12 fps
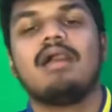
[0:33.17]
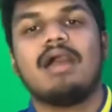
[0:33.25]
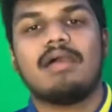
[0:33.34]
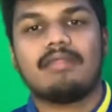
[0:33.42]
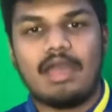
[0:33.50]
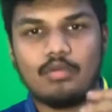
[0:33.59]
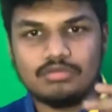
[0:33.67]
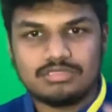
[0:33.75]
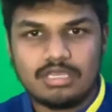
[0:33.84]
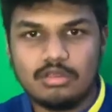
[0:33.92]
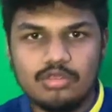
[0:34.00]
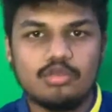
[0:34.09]
and I will
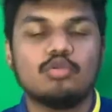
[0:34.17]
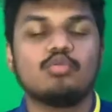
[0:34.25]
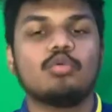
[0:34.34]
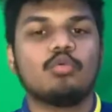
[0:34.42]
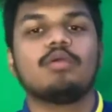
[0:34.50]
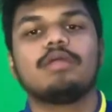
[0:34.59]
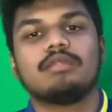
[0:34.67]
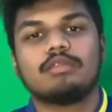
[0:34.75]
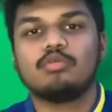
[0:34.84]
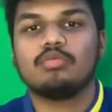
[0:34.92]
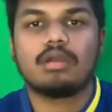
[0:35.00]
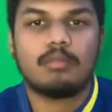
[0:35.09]
tell you who will win and who
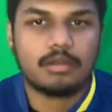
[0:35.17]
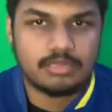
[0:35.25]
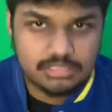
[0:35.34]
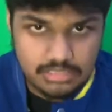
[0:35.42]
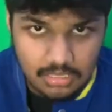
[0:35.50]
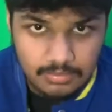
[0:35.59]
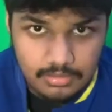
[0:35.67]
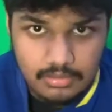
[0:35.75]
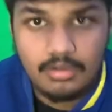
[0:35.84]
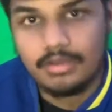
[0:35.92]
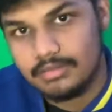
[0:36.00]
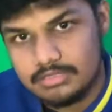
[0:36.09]
will come out on top. All
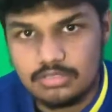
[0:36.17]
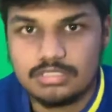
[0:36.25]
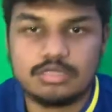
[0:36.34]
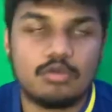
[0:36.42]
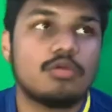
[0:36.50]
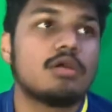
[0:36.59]
right, so let's go.